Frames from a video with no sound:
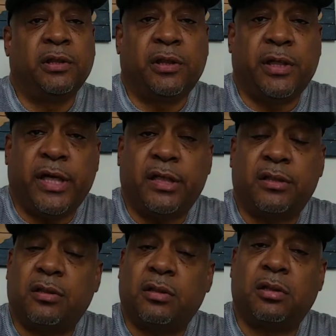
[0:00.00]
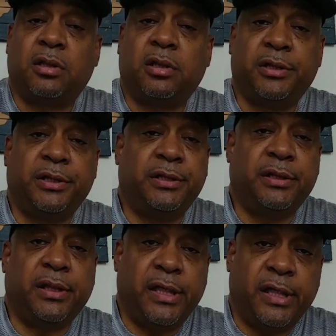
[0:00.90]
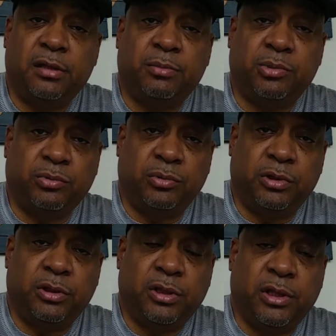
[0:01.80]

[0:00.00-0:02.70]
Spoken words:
Cats are clean animals.